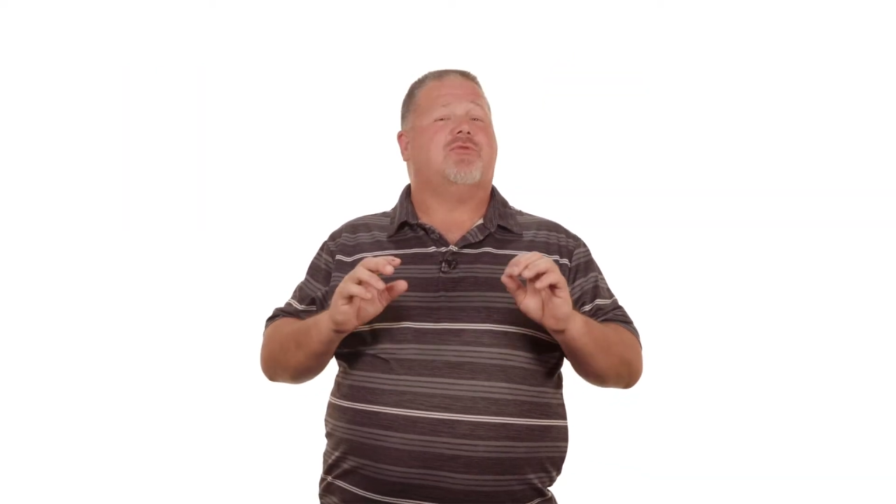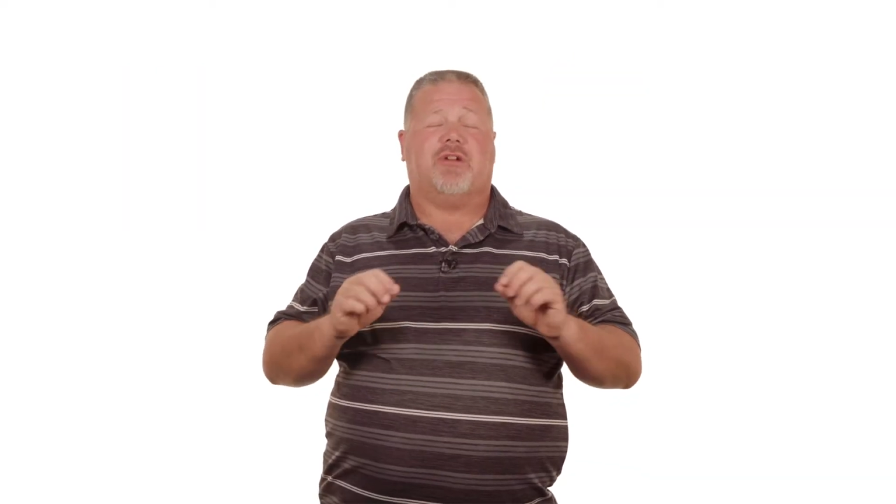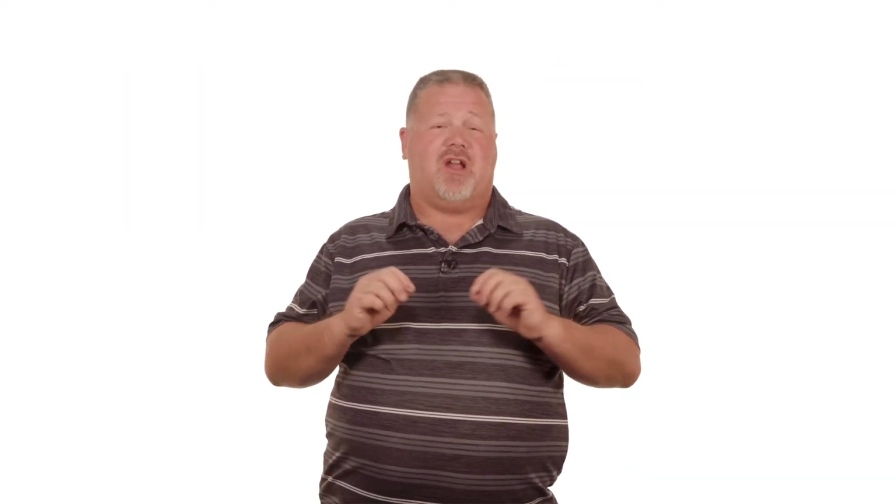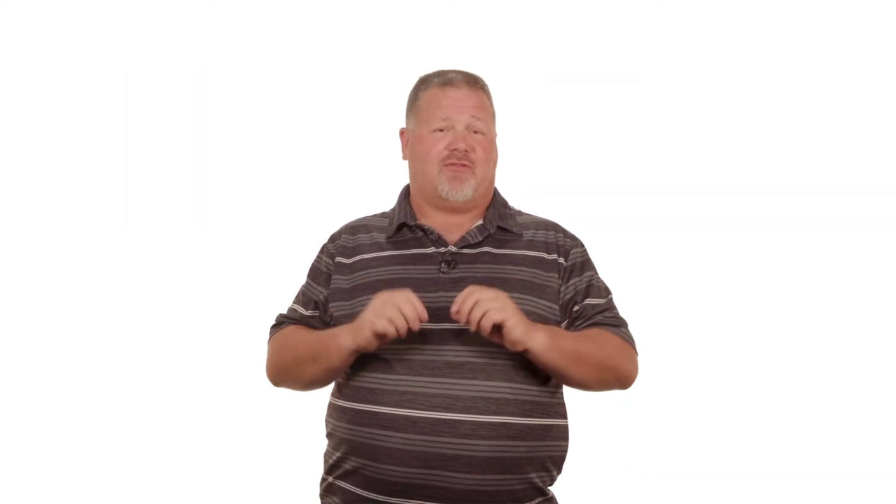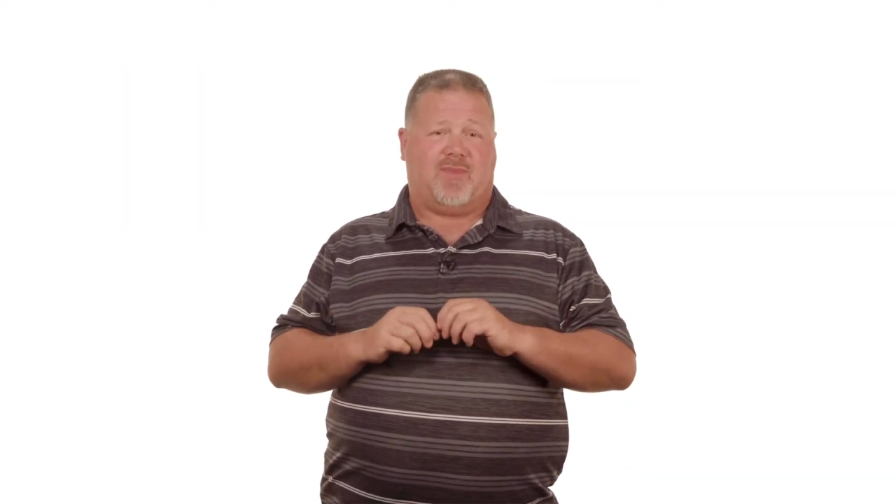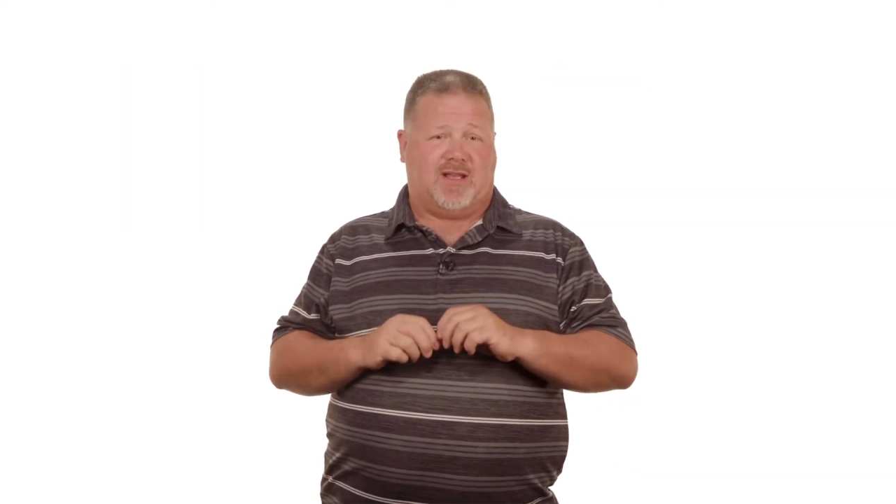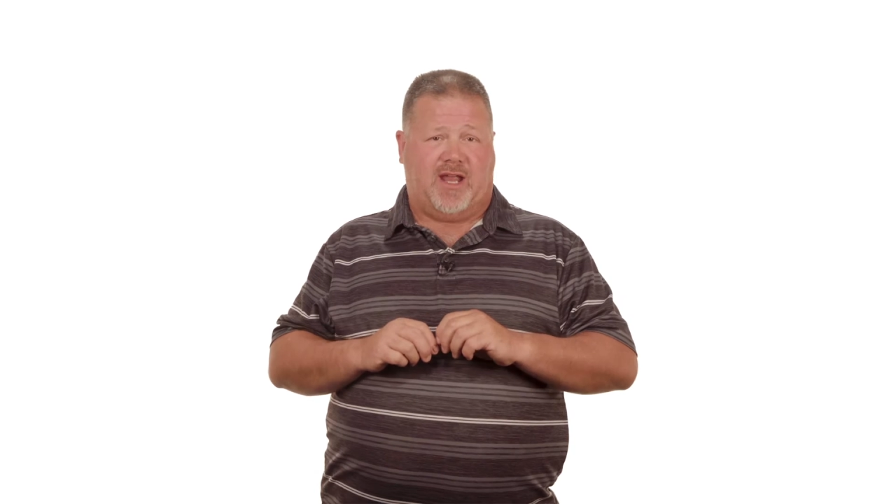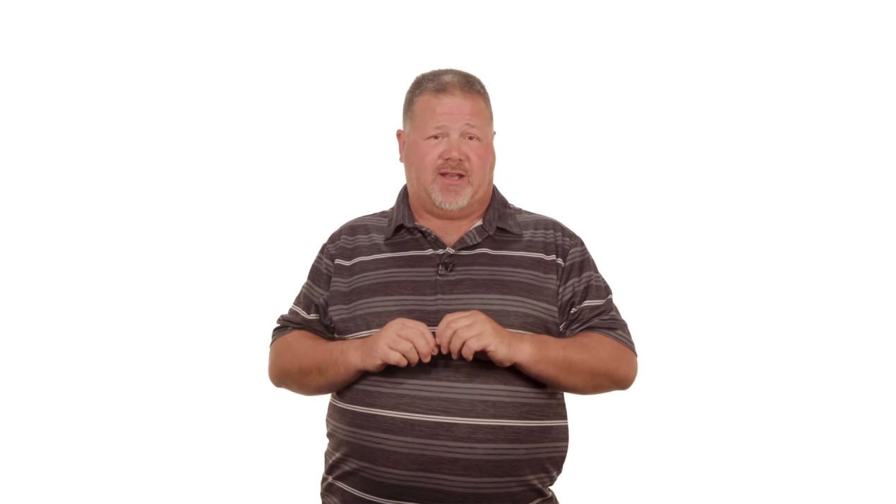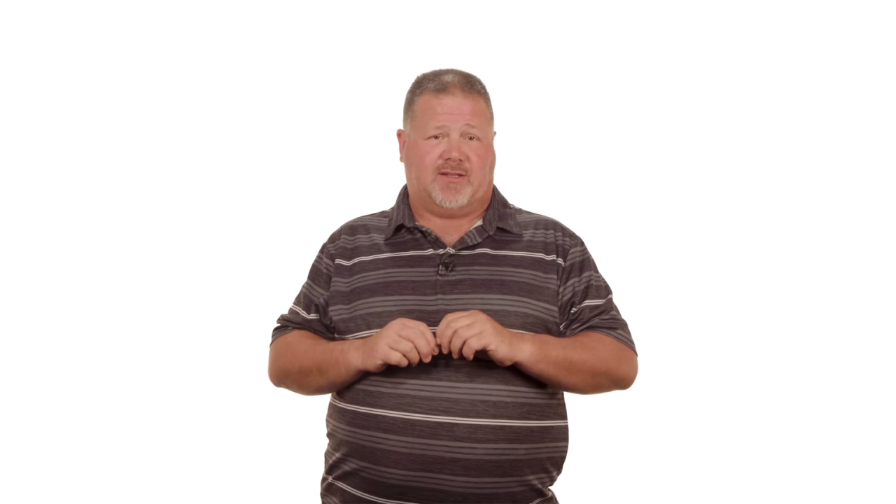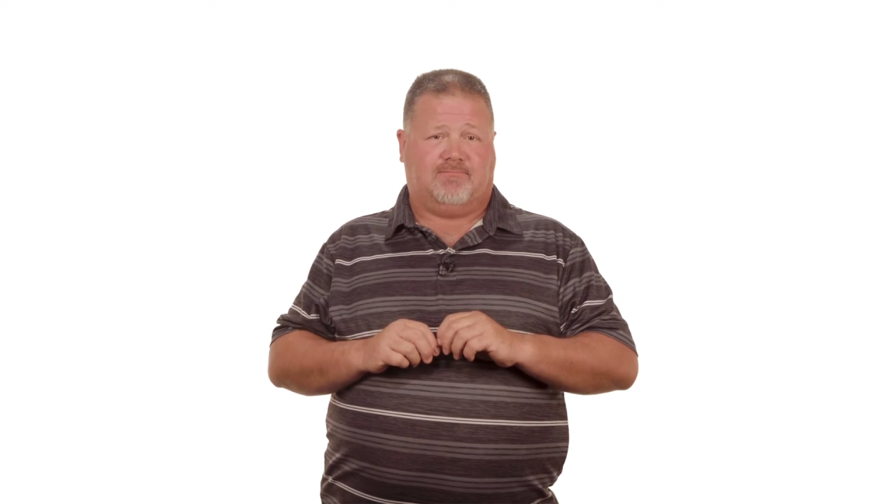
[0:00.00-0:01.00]
to recover my
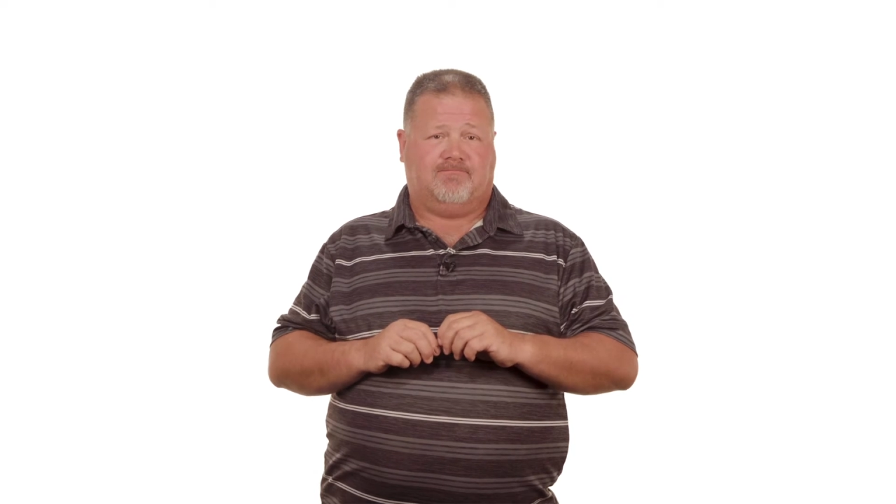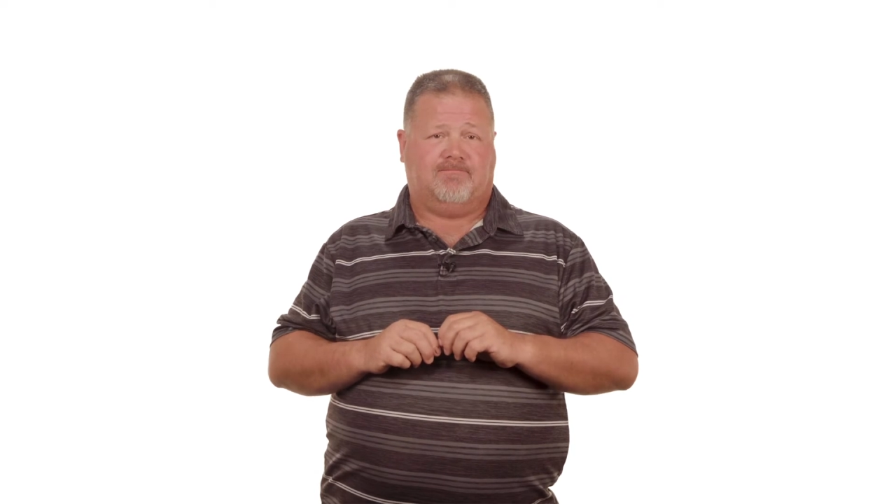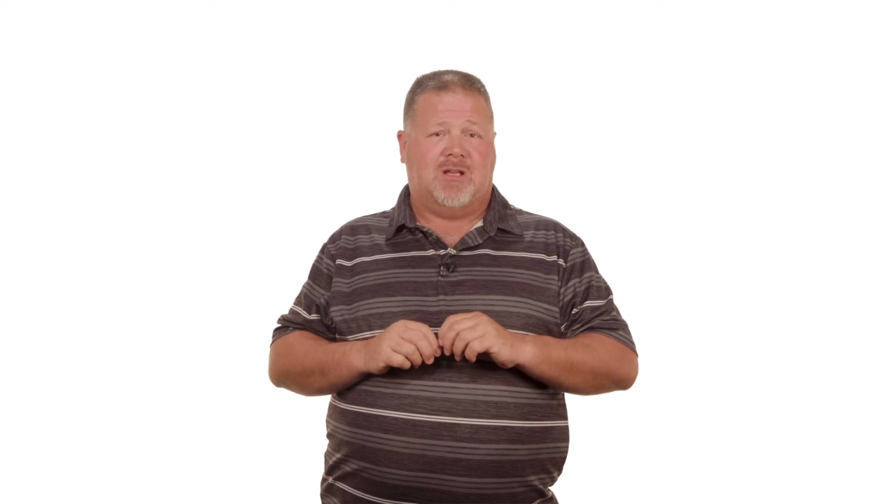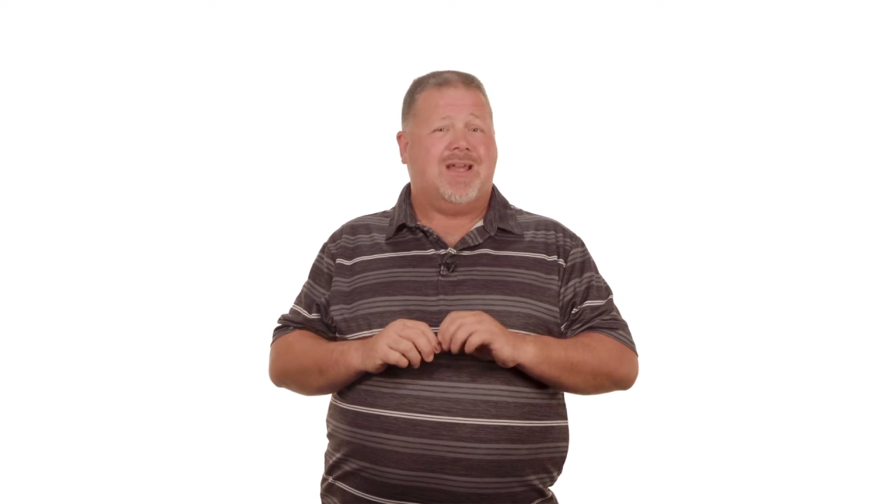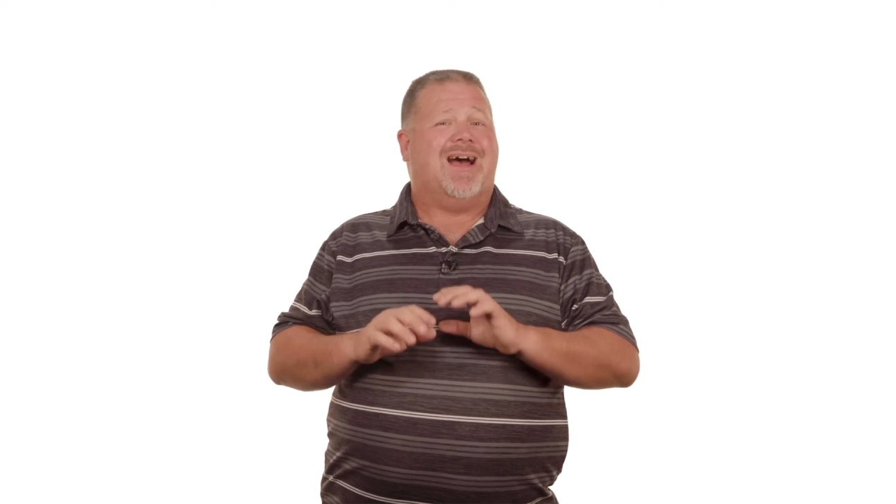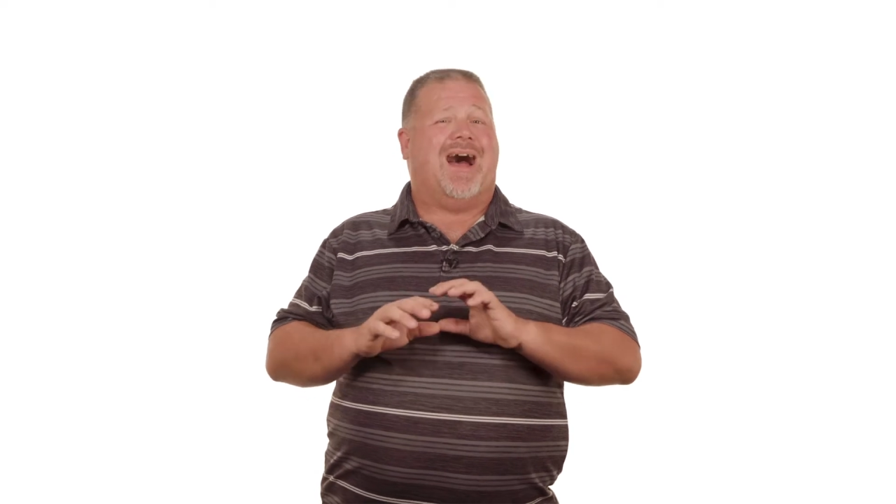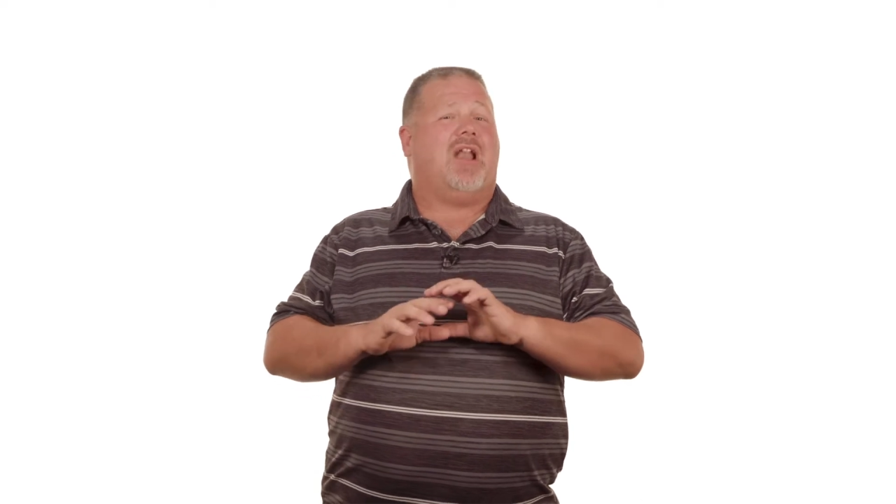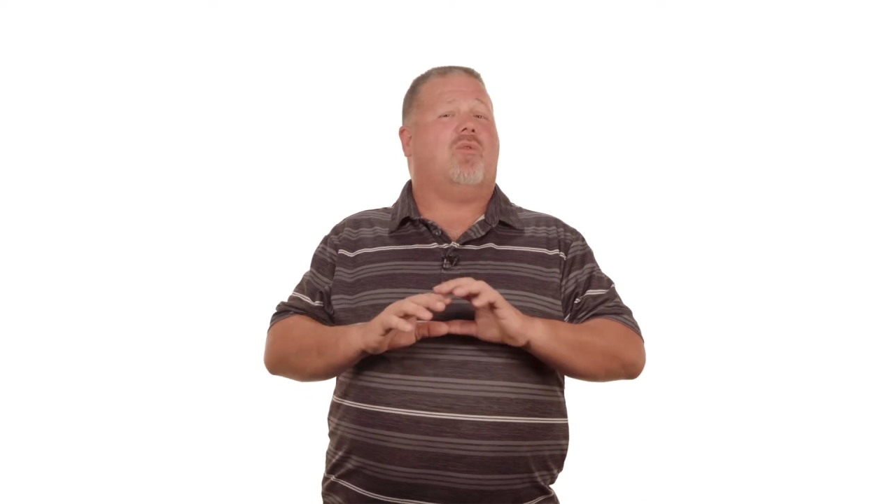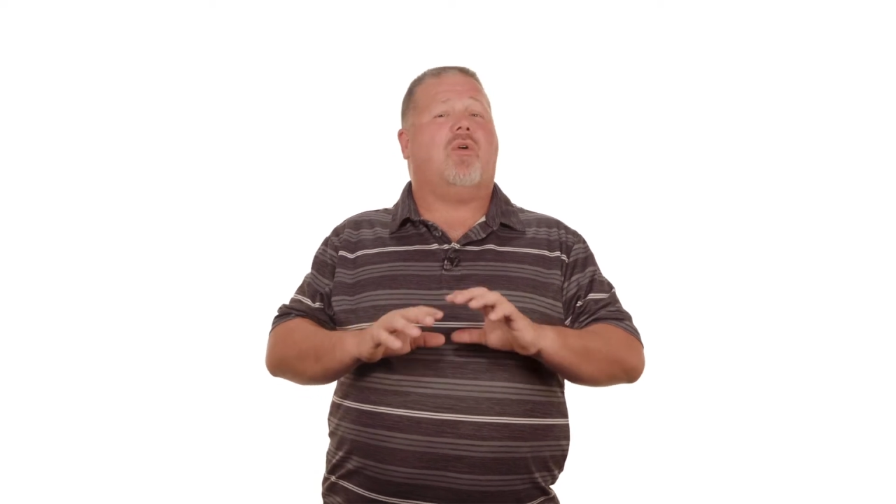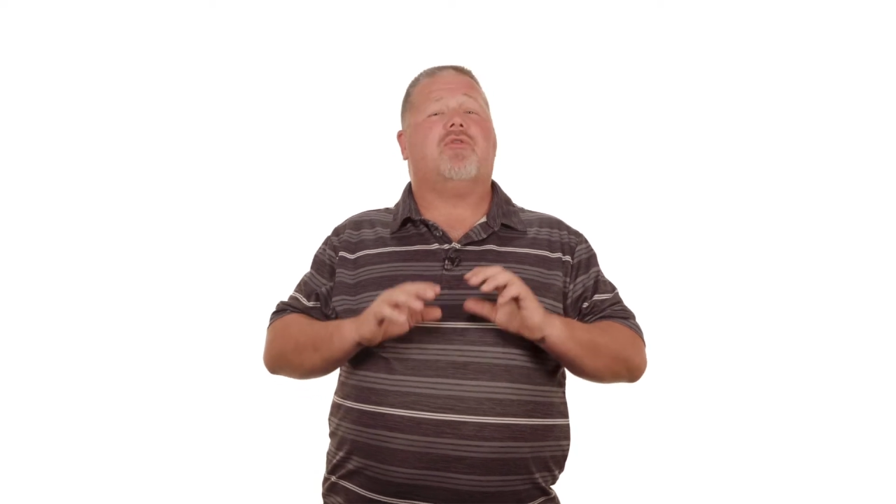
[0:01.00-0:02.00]
data. I
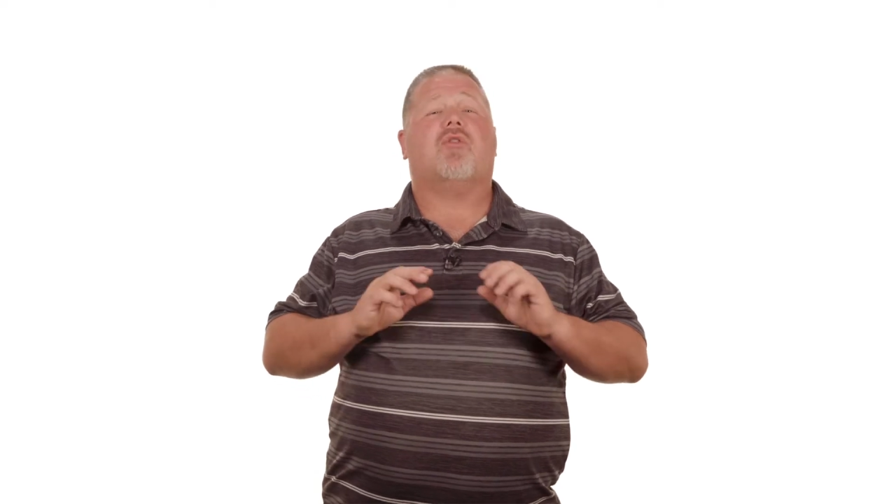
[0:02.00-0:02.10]
don't want the